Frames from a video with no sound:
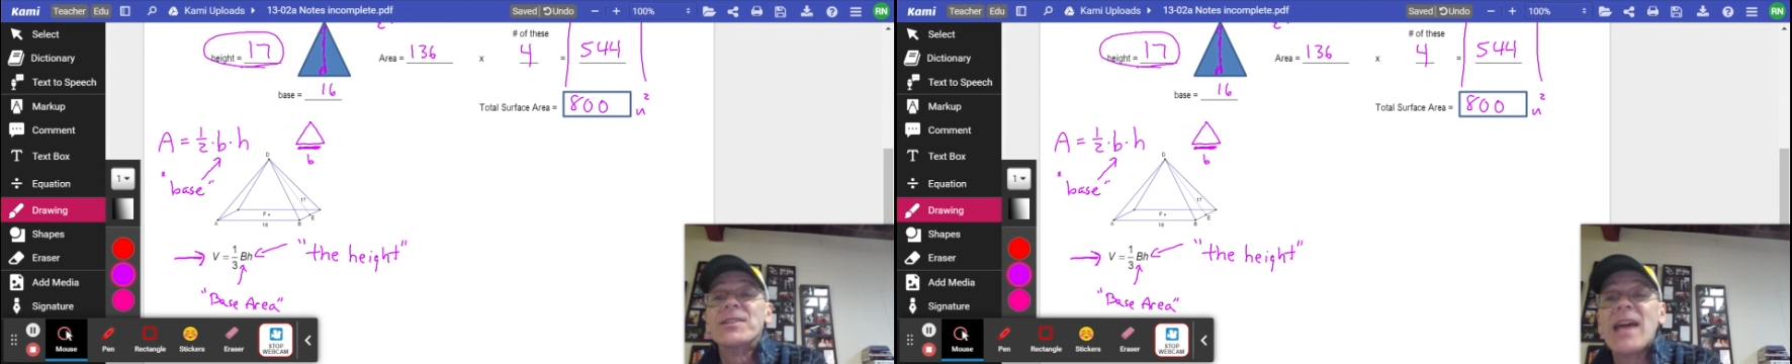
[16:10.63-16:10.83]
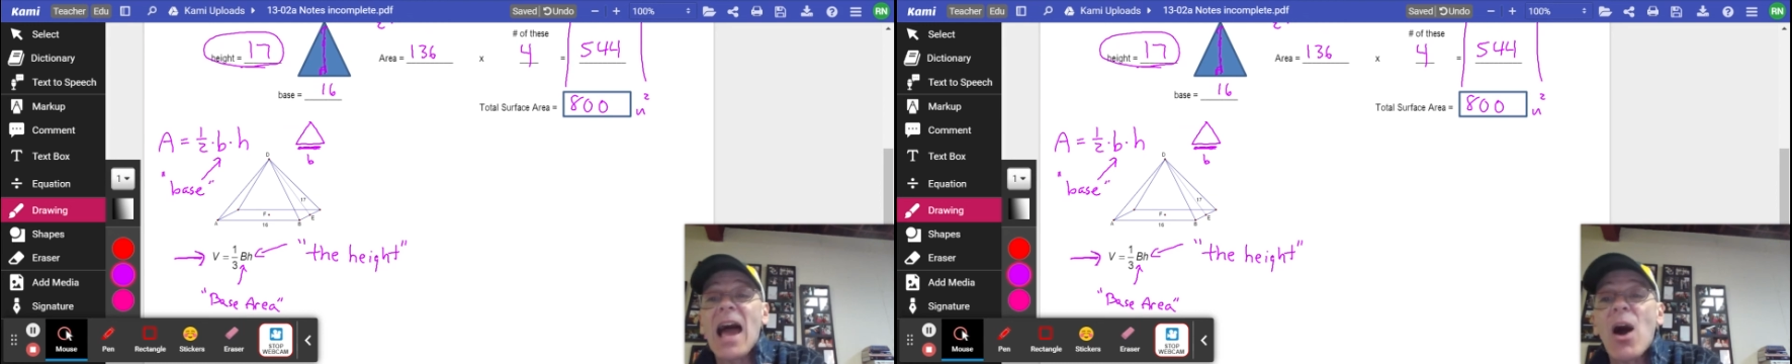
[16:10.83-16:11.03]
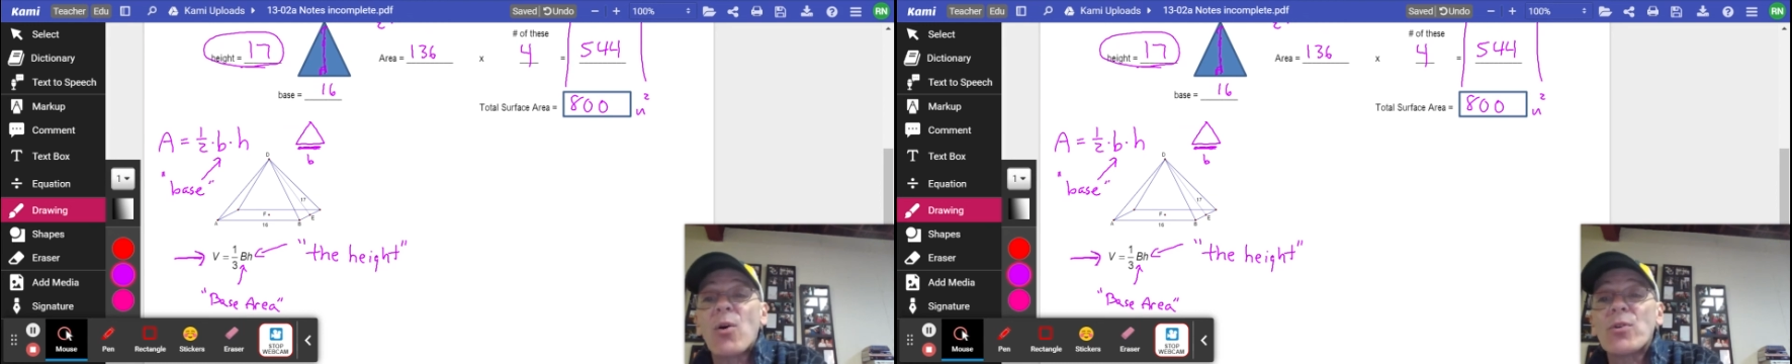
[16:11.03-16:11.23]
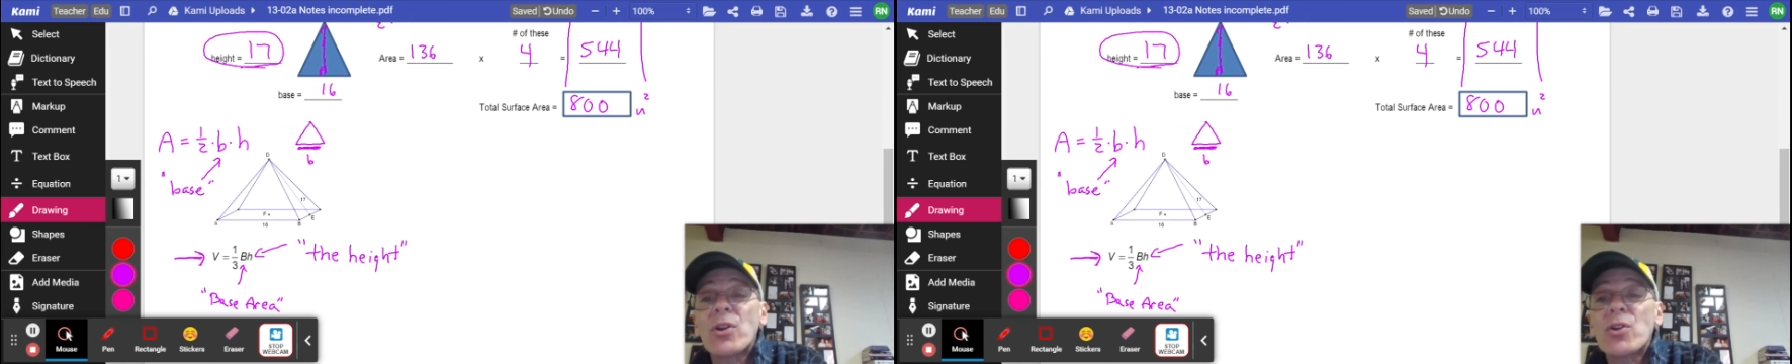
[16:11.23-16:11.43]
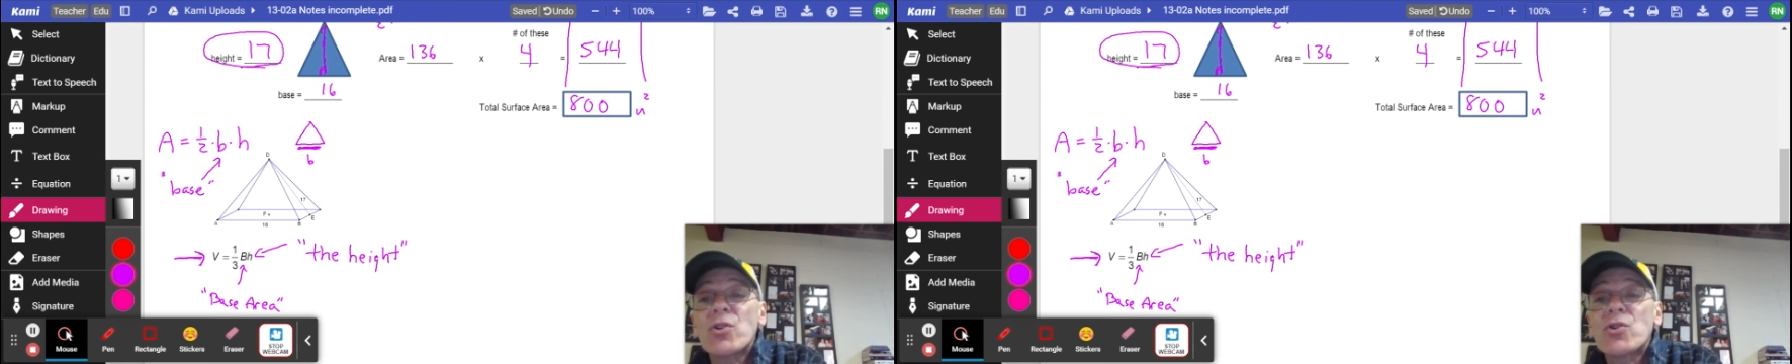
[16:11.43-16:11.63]

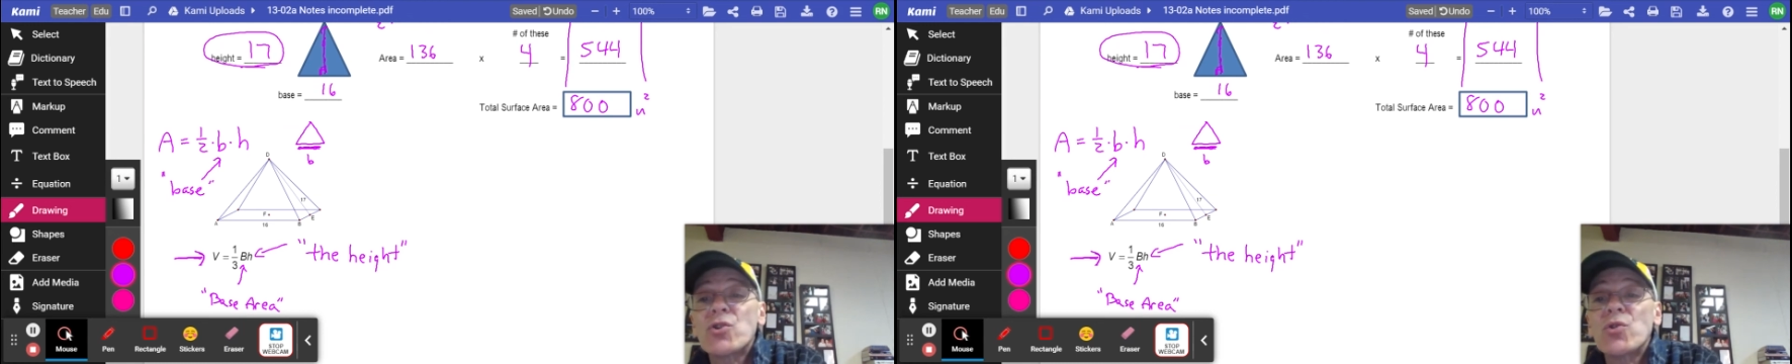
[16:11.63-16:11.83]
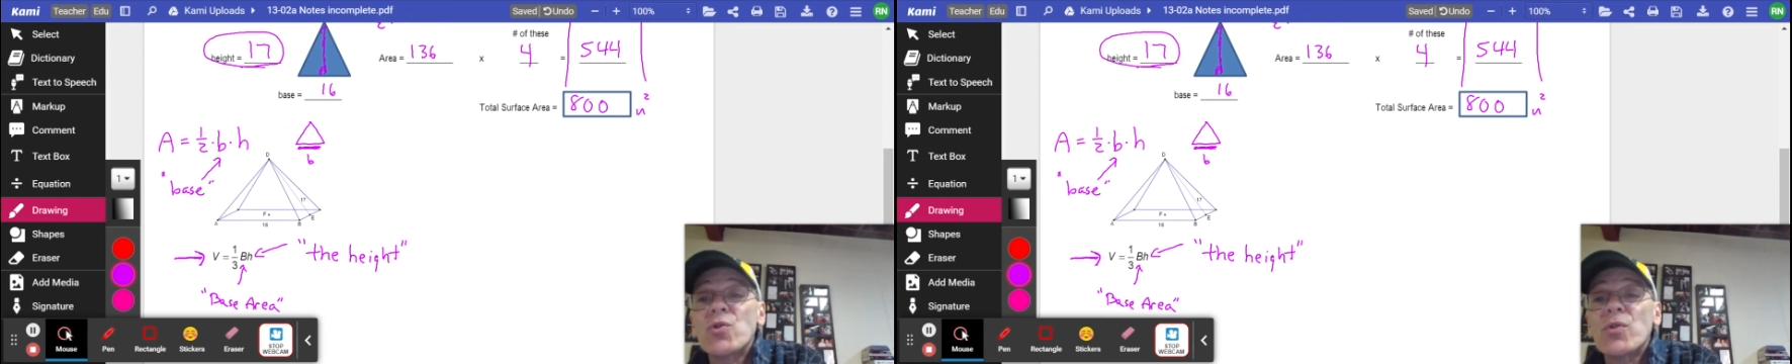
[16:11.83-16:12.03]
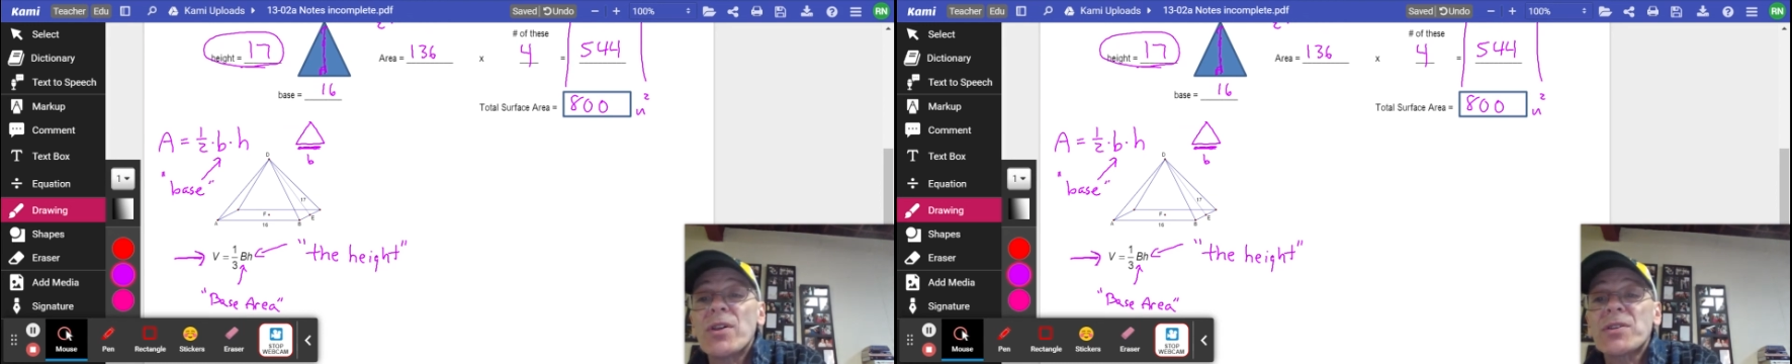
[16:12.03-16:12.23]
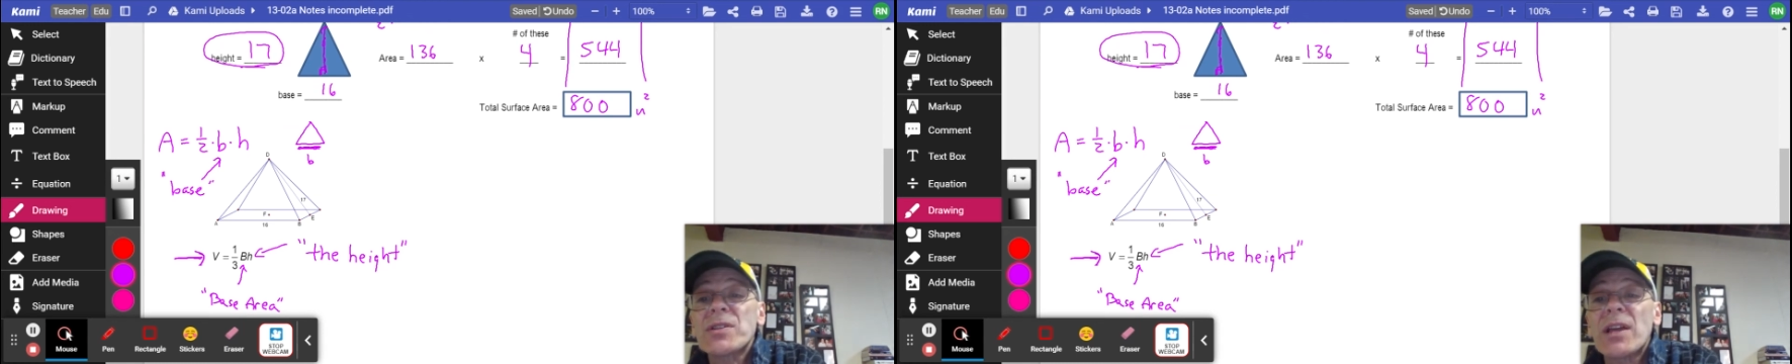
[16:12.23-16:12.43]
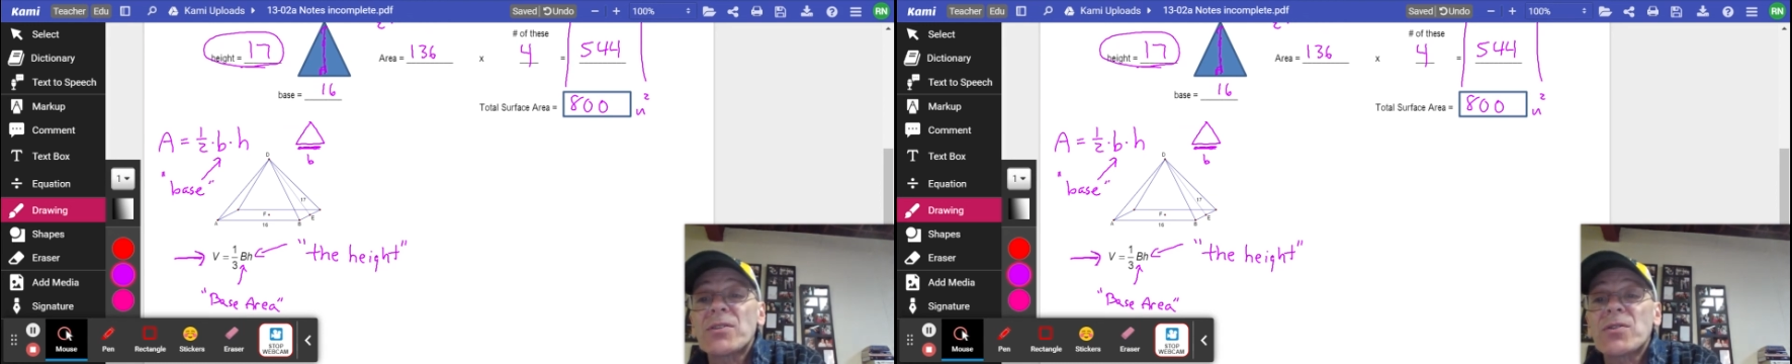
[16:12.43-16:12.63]
down to the
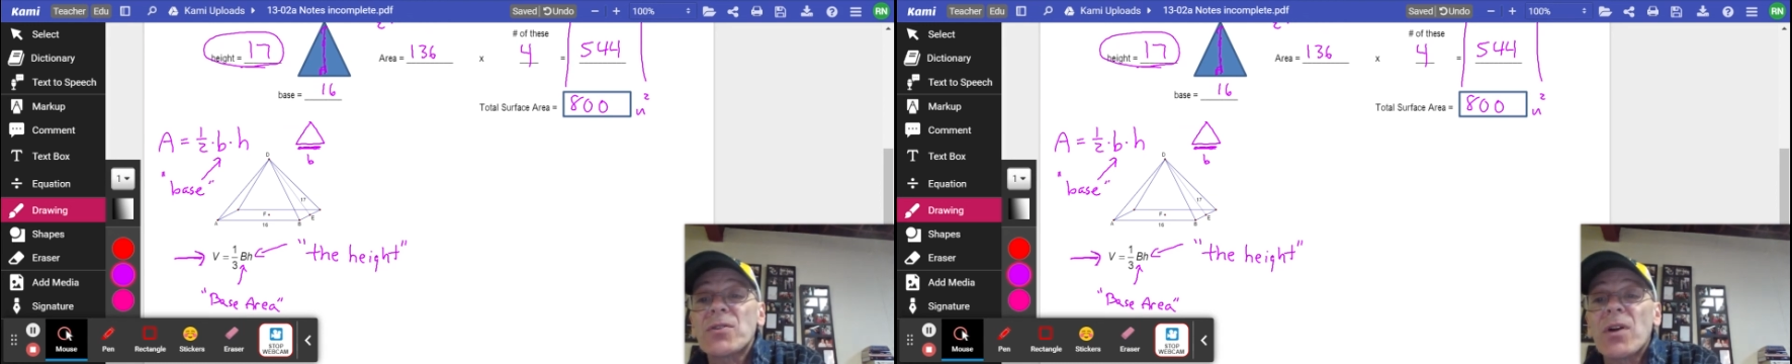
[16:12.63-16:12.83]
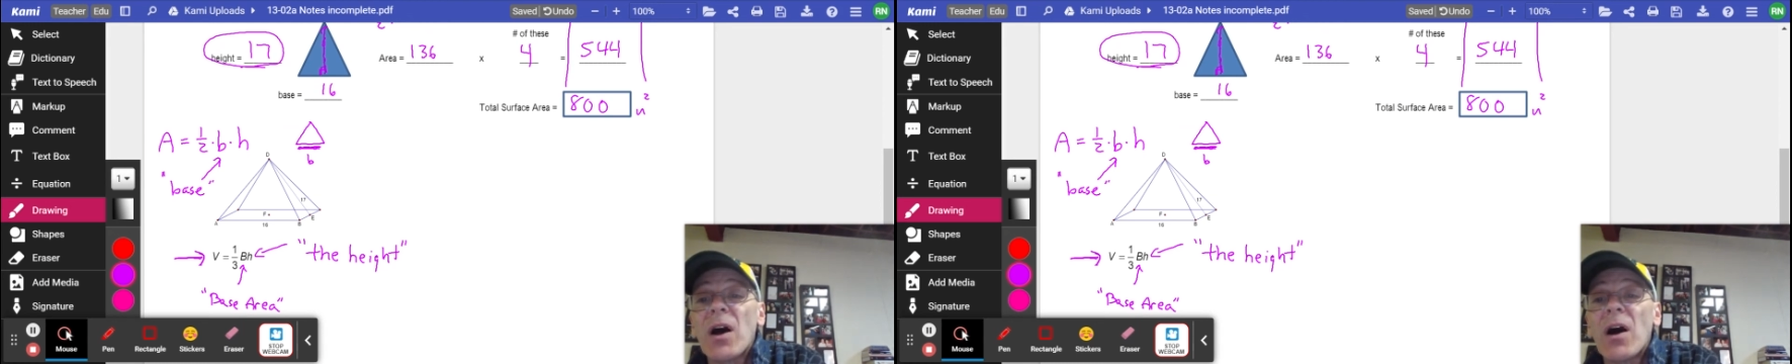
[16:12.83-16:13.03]
center